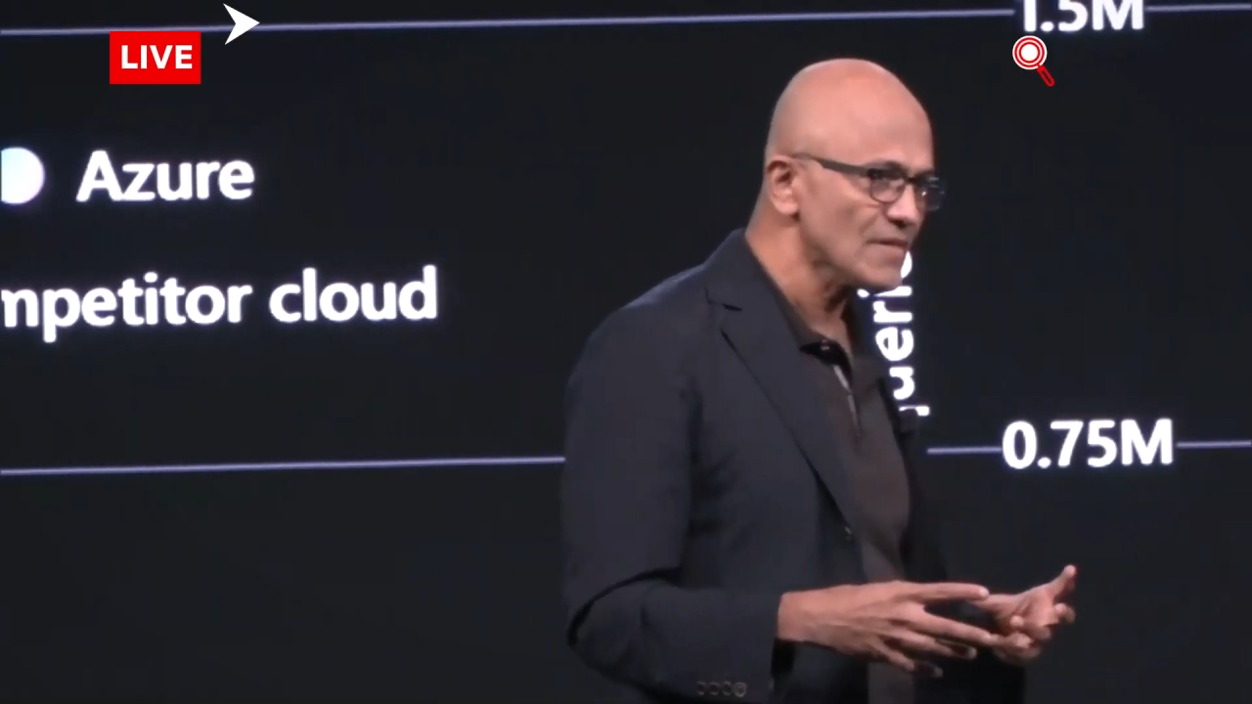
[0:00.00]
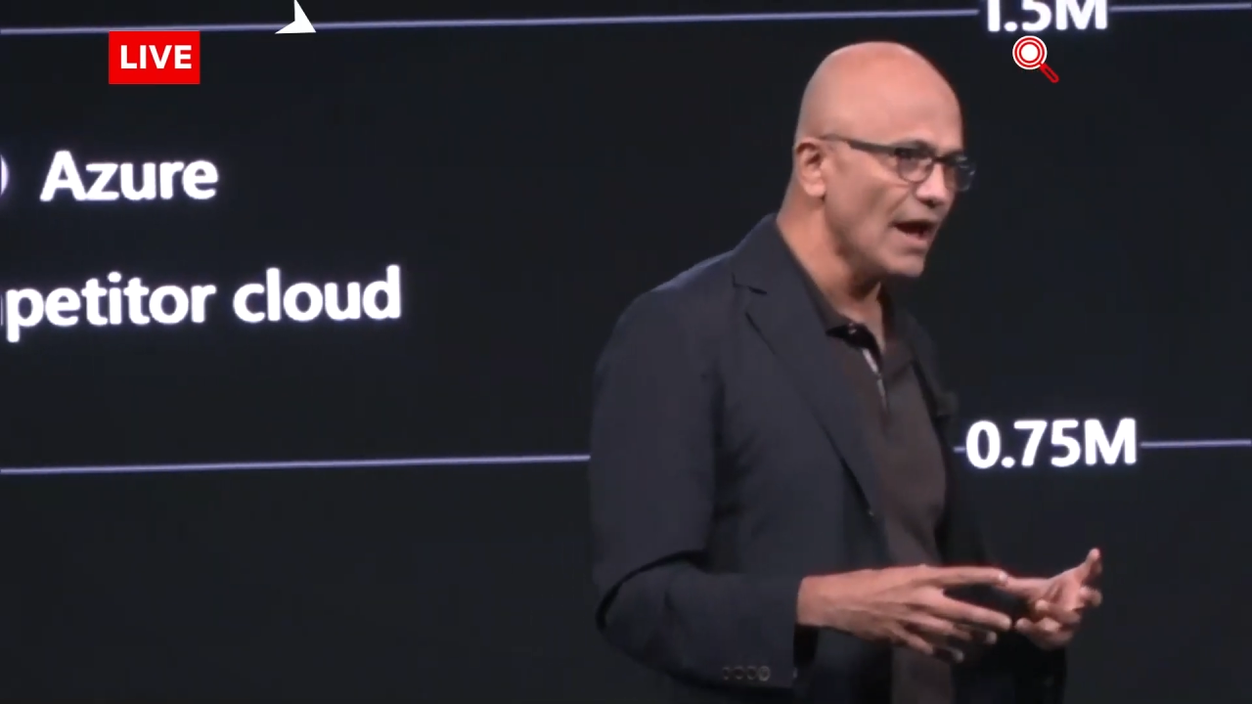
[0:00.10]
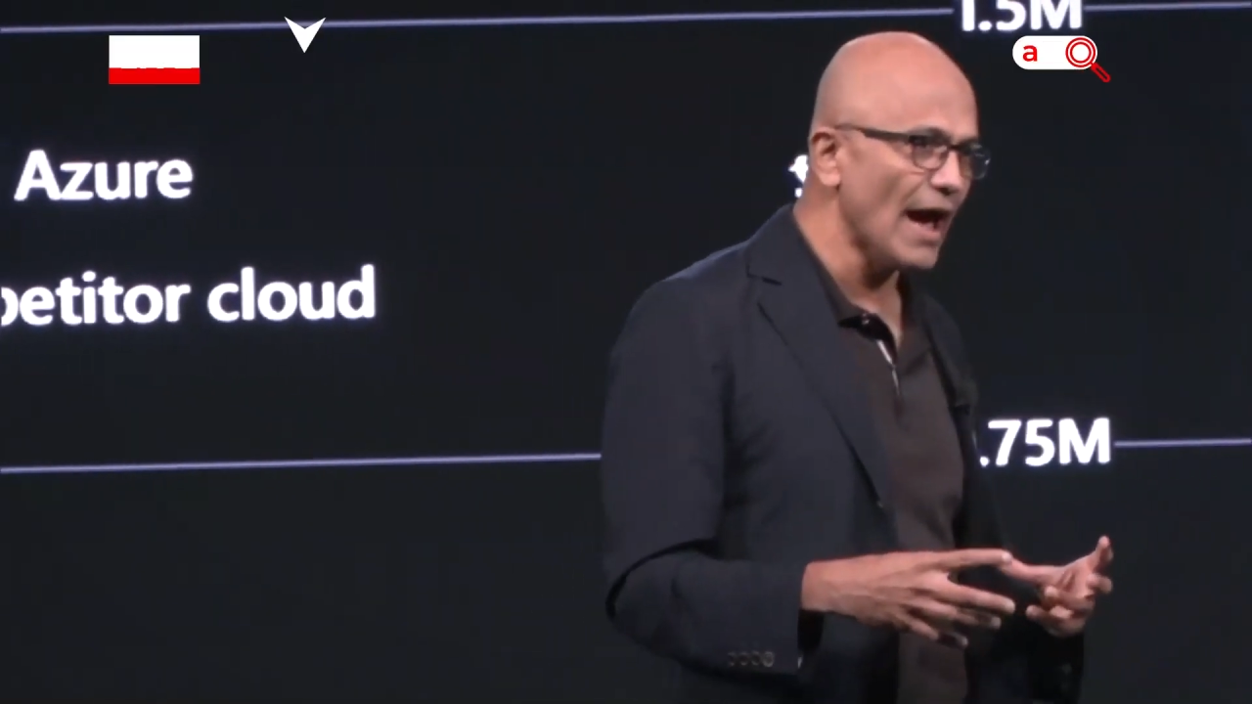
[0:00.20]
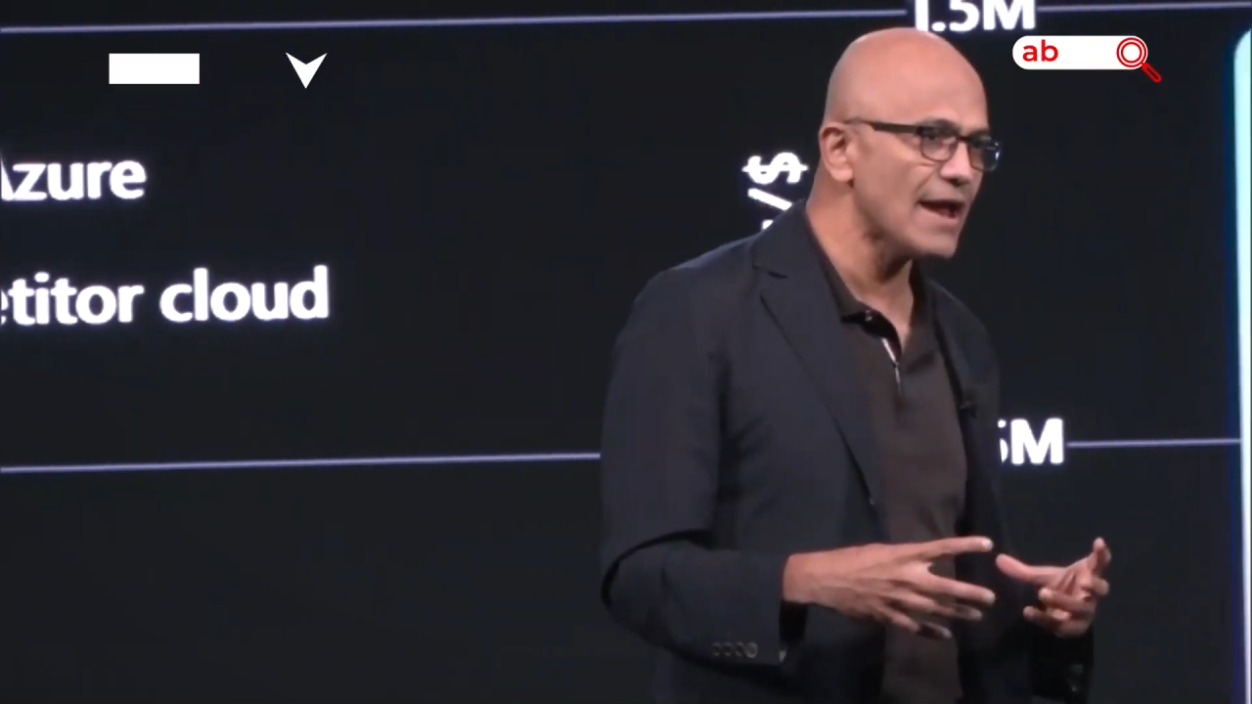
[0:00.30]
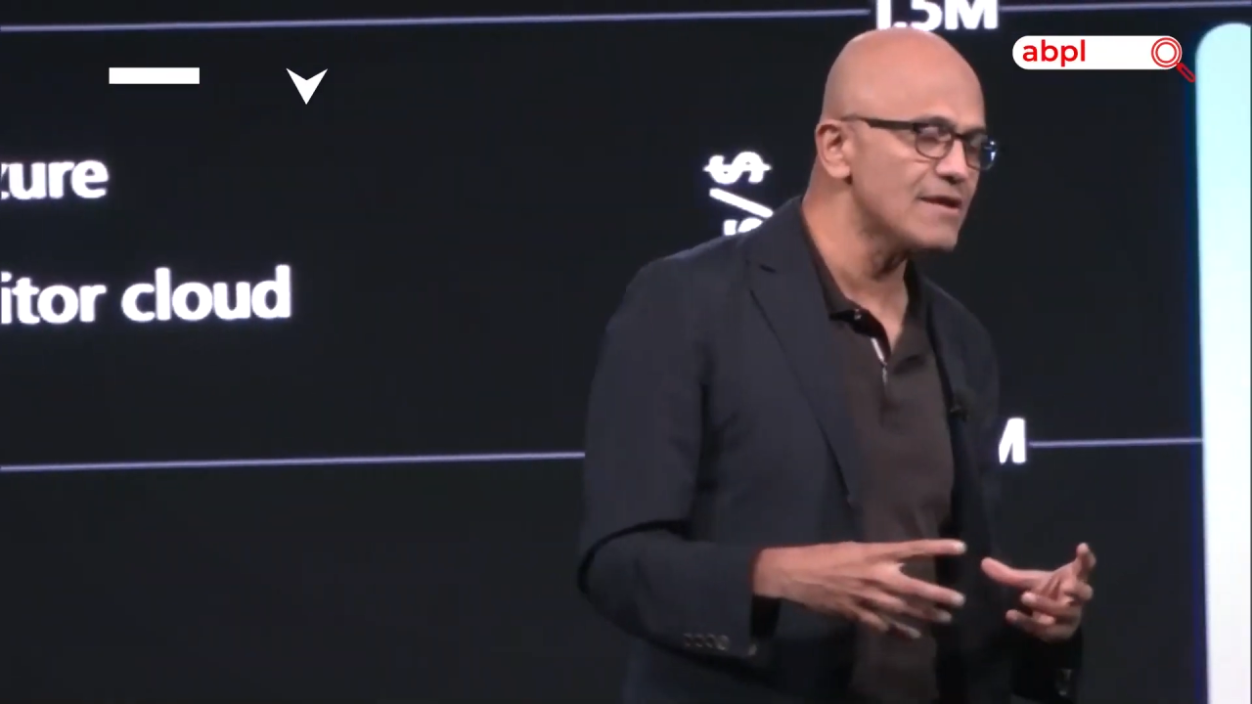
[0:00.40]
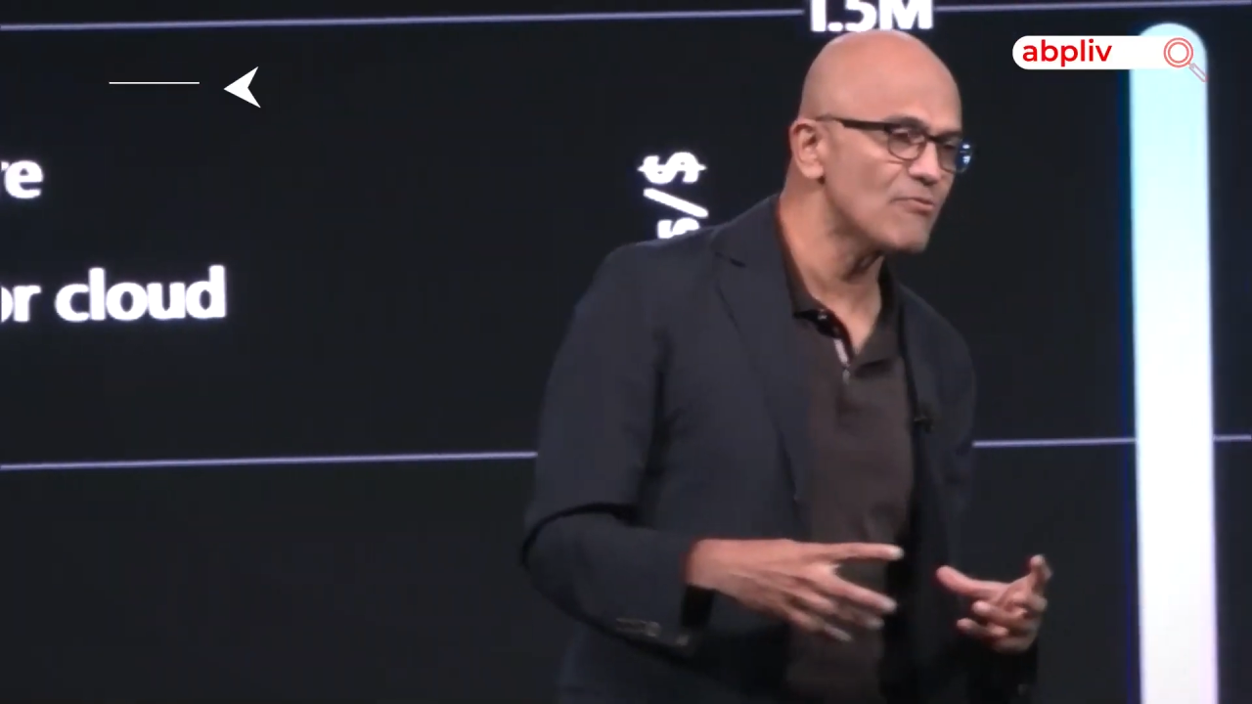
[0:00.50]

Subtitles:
And